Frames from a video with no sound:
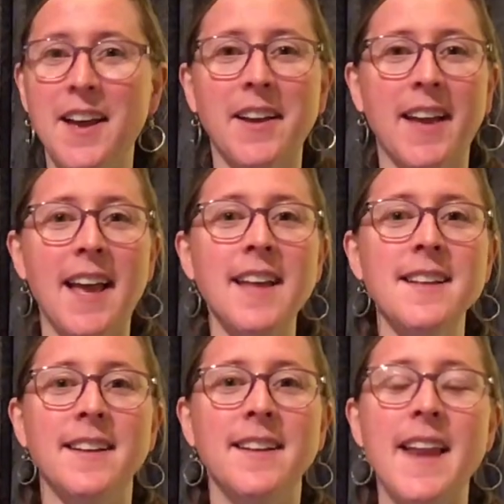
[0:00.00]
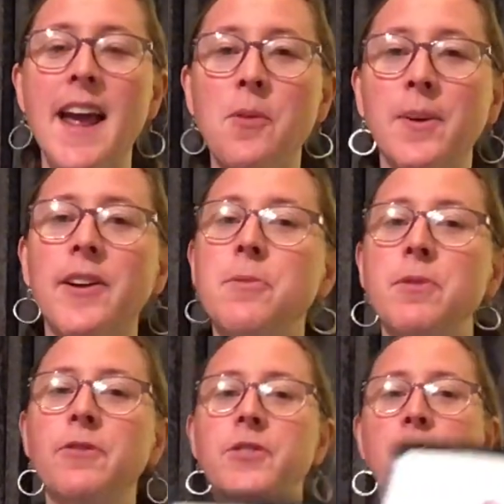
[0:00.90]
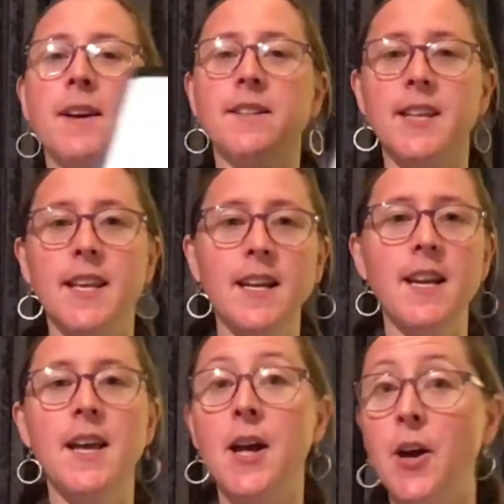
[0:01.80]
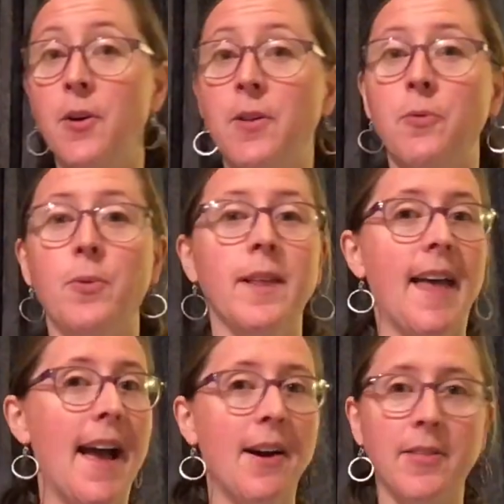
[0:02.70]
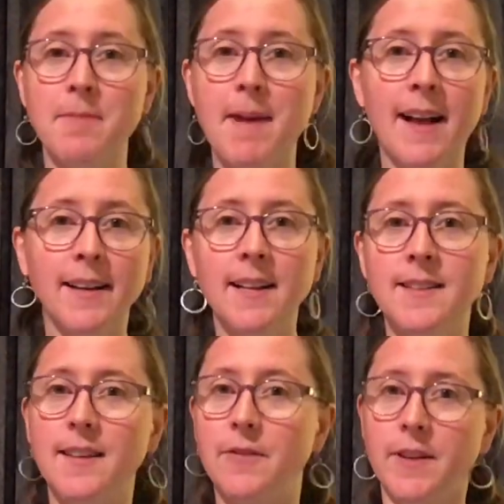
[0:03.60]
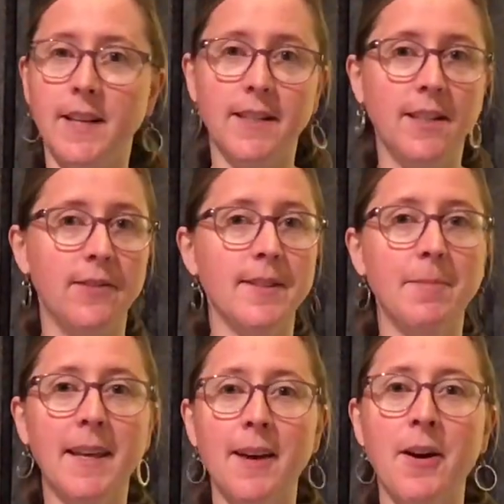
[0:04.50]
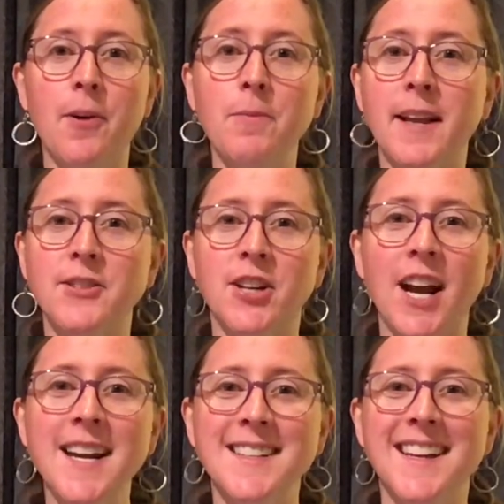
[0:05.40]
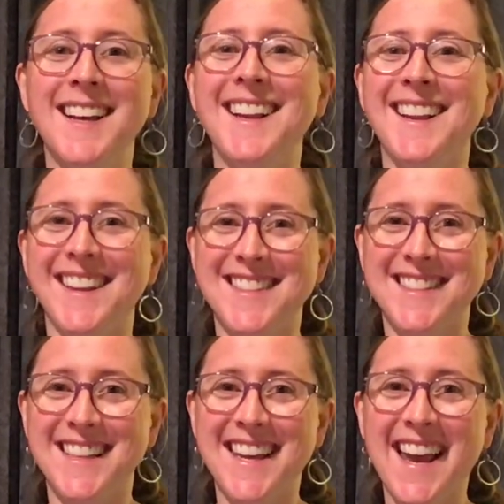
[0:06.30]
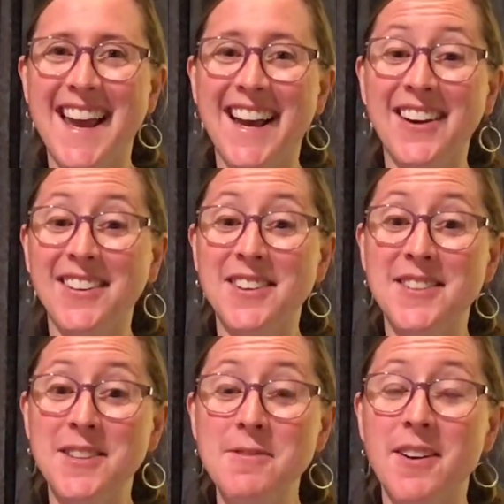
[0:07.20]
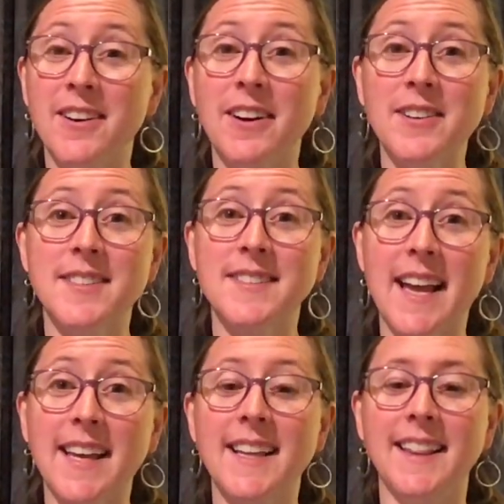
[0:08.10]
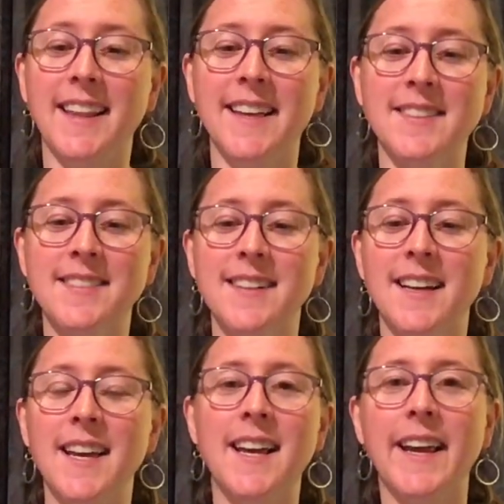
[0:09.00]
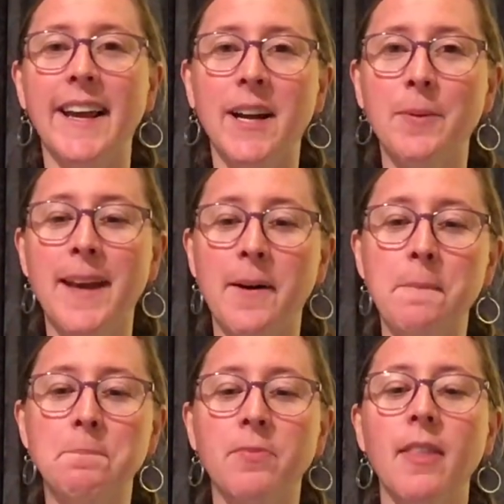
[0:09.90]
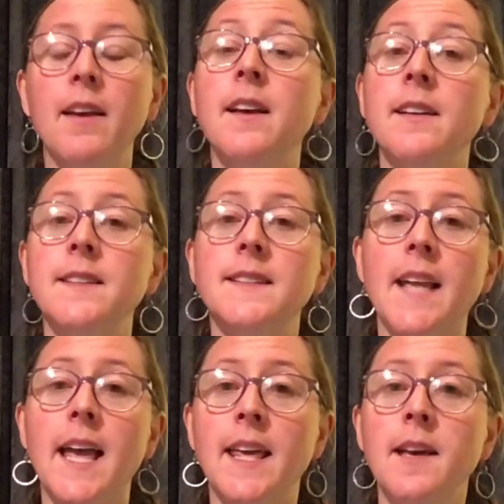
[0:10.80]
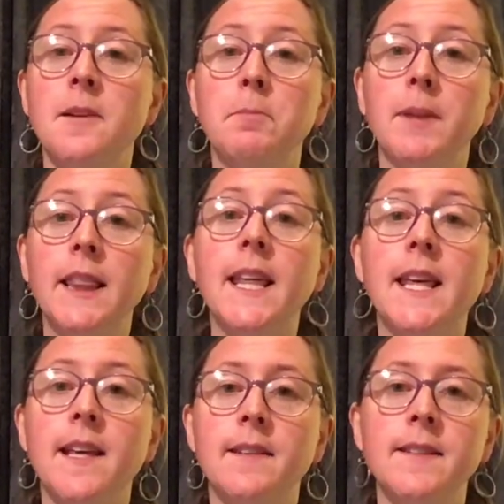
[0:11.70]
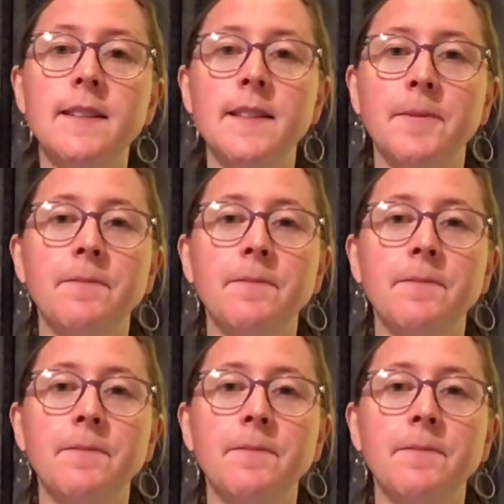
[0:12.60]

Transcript: Okay, now we're going to move to our 10 without the magnets. If you need to use something at home, that's great. Let's see how you do on our second list. Here we go. Say please.